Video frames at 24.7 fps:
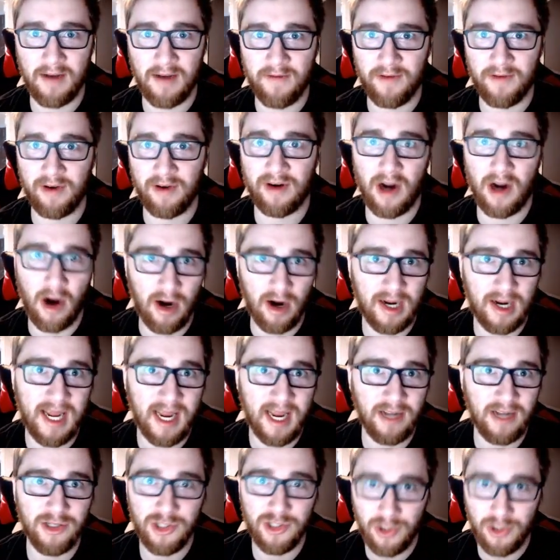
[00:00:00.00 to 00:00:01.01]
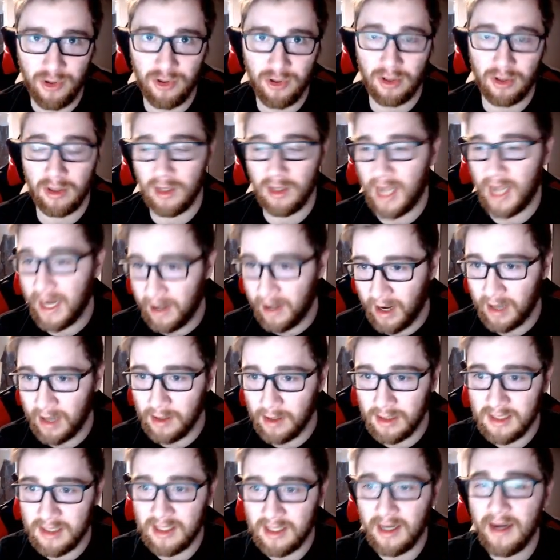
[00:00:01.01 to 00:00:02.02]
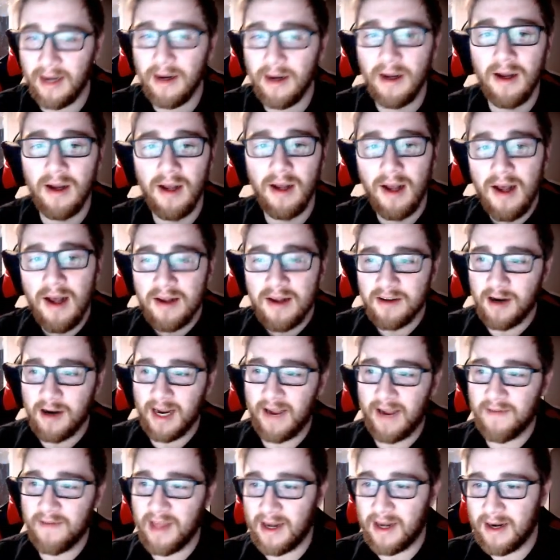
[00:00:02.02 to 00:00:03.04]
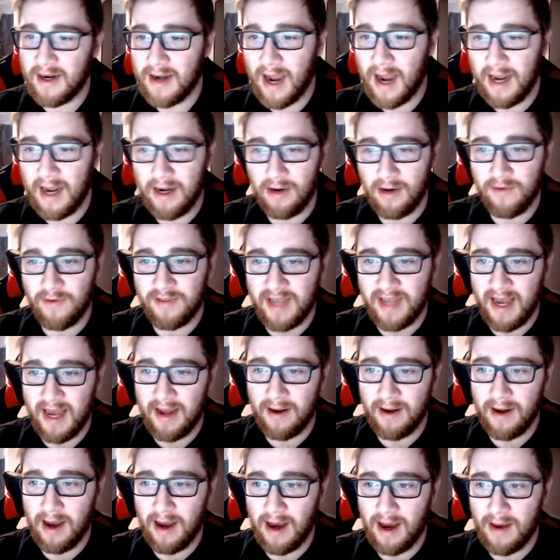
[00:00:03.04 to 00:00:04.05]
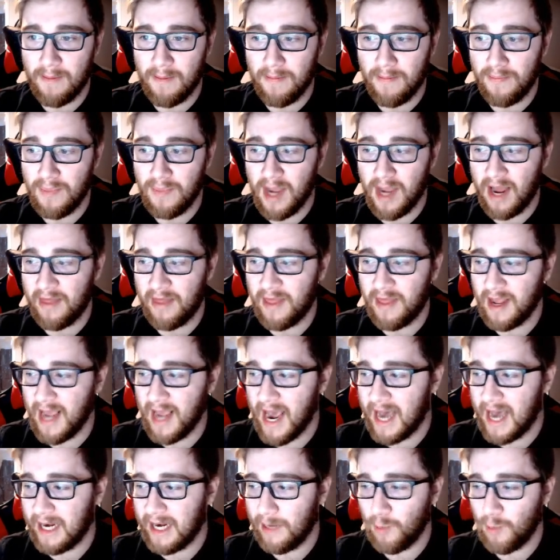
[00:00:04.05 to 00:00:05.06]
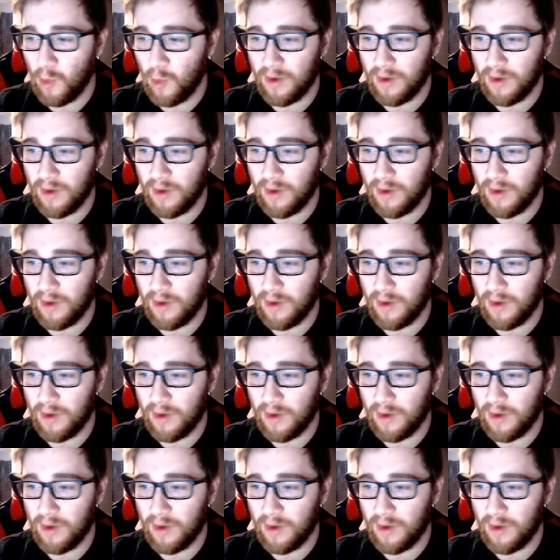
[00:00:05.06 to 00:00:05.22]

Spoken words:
for an arcade shooter like Ironsight. So I gave that a 9 out of 10. I think adding more